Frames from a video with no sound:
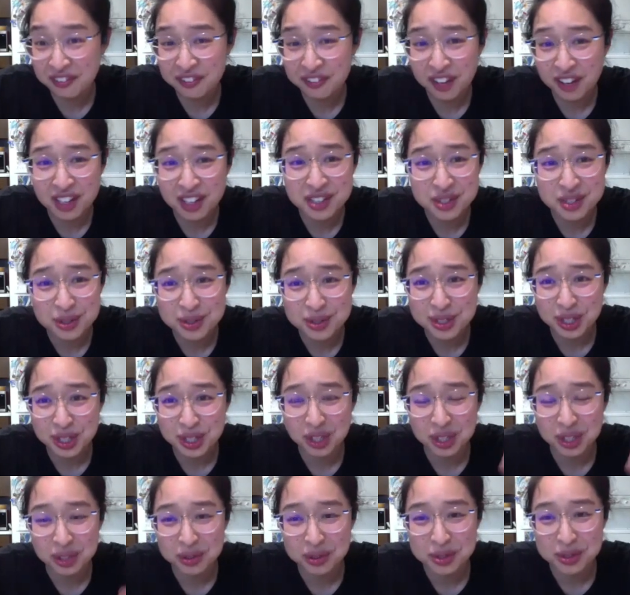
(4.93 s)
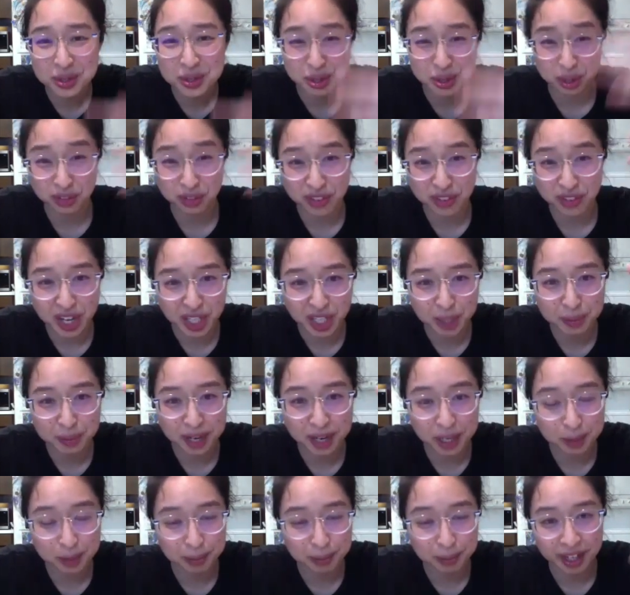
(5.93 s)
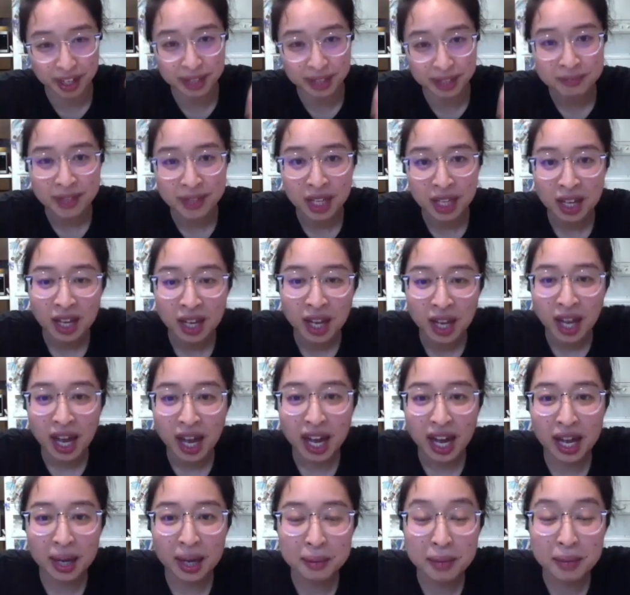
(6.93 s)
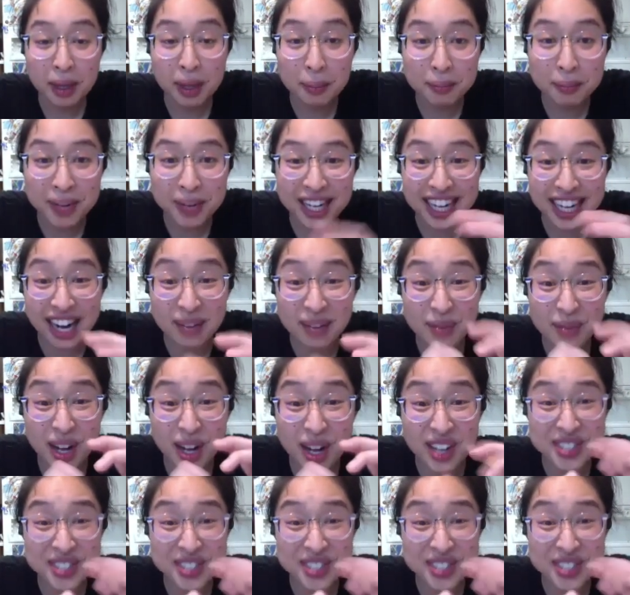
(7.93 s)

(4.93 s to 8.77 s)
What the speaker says: on Suzy Q's to sort of occupy your brain. But I'm also